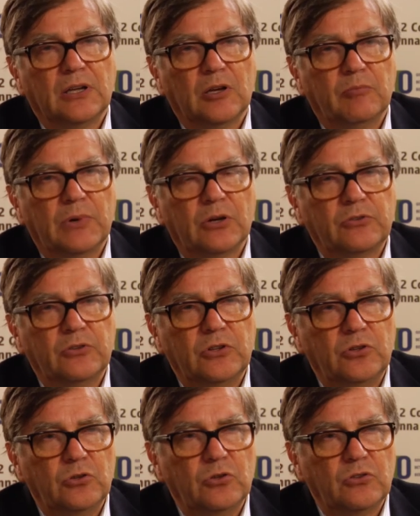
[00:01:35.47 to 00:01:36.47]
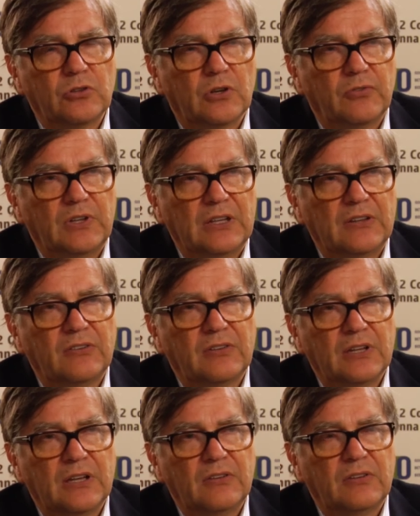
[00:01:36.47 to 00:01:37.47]
about the use of
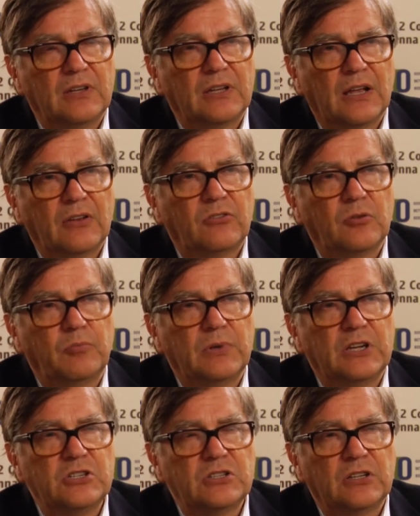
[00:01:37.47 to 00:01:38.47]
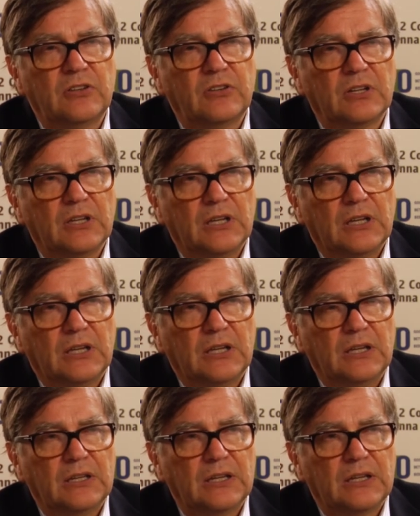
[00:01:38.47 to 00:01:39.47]
ESAs in cancer patients
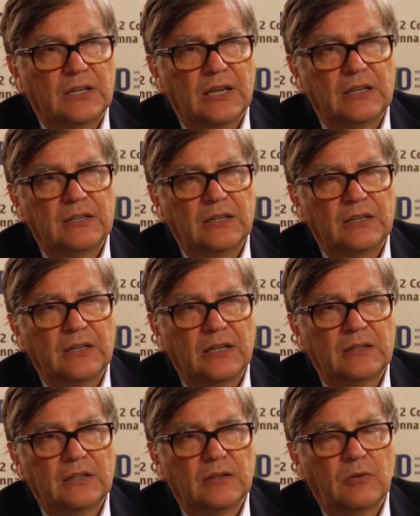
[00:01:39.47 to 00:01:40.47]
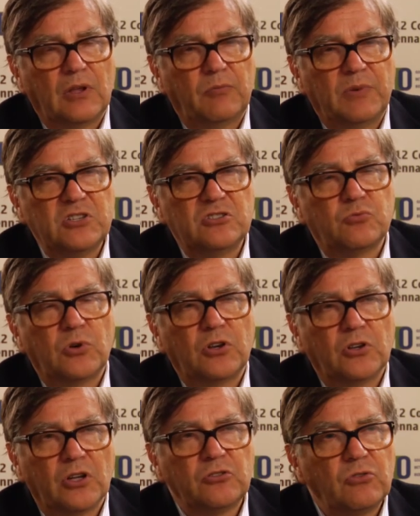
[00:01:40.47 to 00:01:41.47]
indicating that if patients were
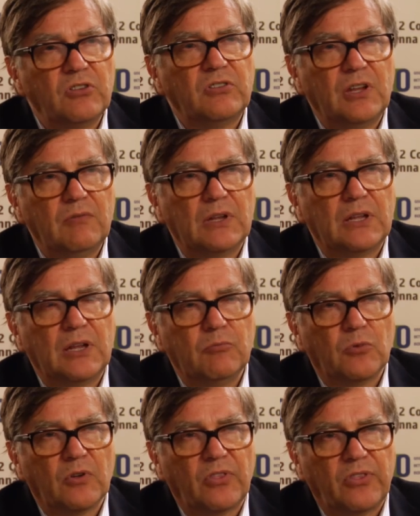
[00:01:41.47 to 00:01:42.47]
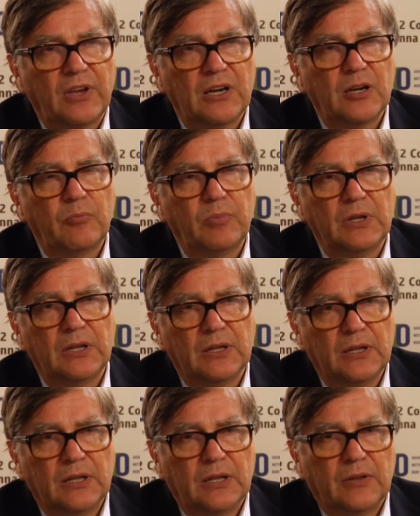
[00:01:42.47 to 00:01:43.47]
not receiving chemotherapy,
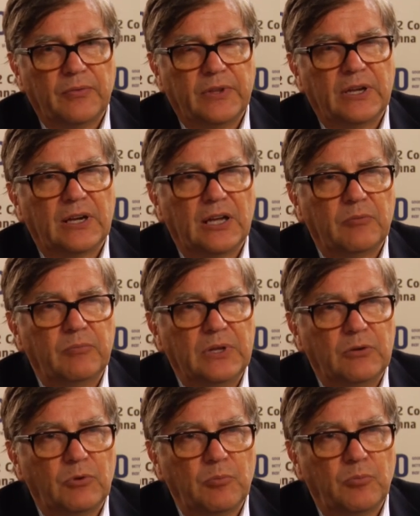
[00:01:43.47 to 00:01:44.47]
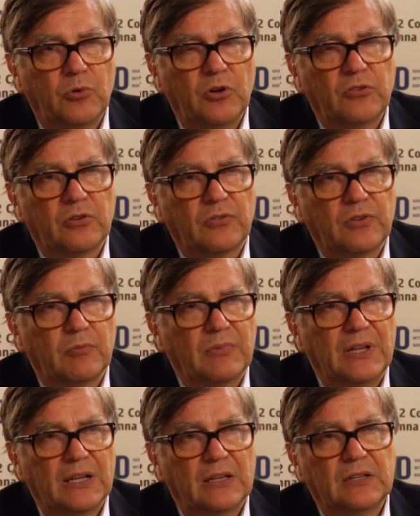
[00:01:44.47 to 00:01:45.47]
there had been reports of some
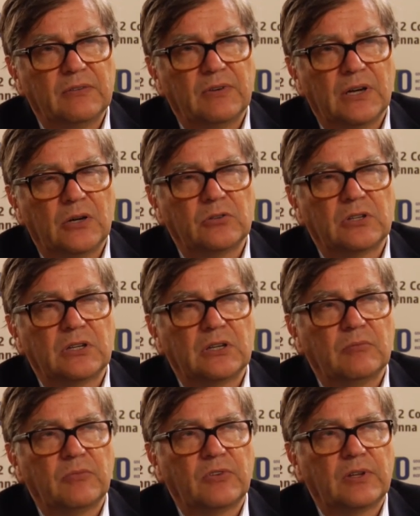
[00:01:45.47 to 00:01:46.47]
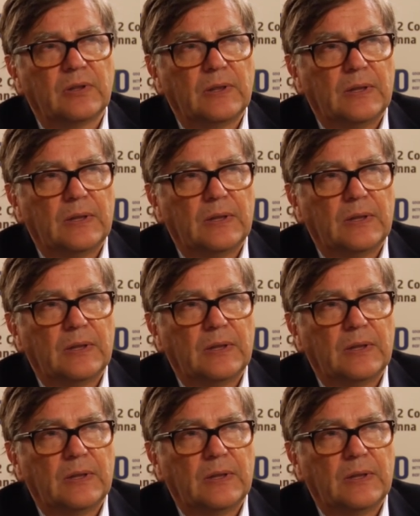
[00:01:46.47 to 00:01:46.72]
negative outcomes.